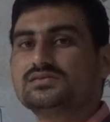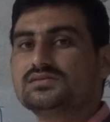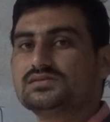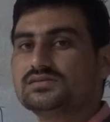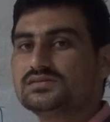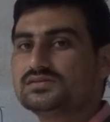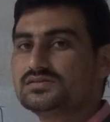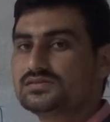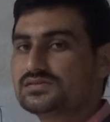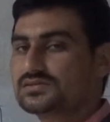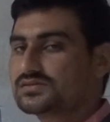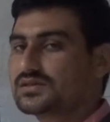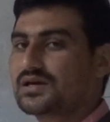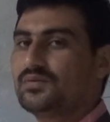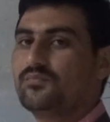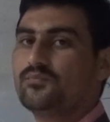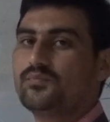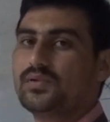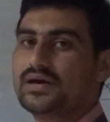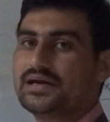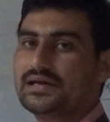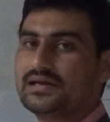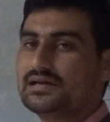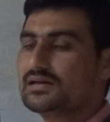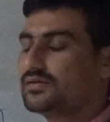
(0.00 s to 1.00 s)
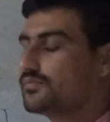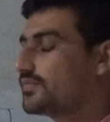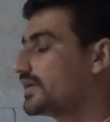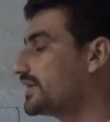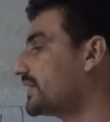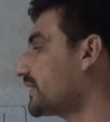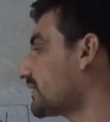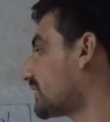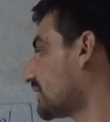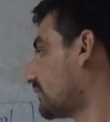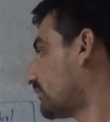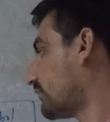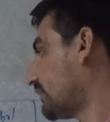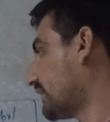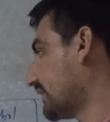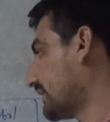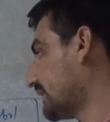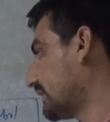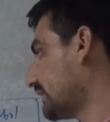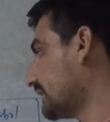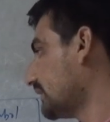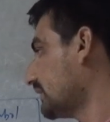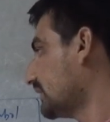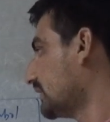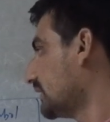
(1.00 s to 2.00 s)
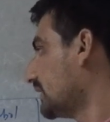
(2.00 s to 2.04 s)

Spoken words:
is compiled by a compiler,